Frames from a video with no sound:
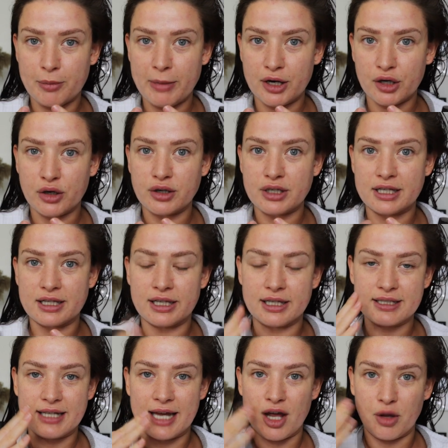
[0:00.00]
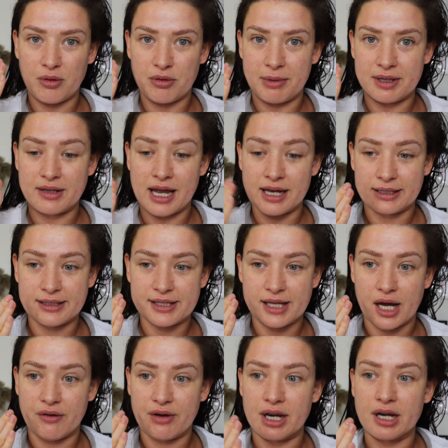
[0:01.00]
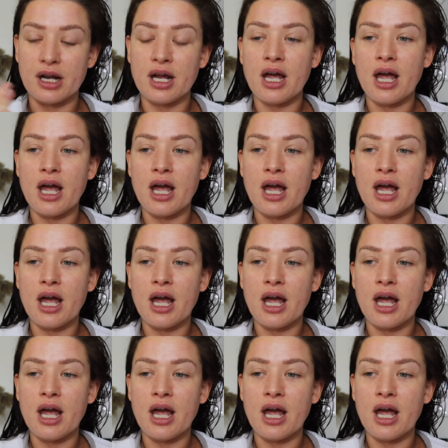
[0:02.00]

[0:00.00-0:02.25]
microneedling to help with my acne scarring,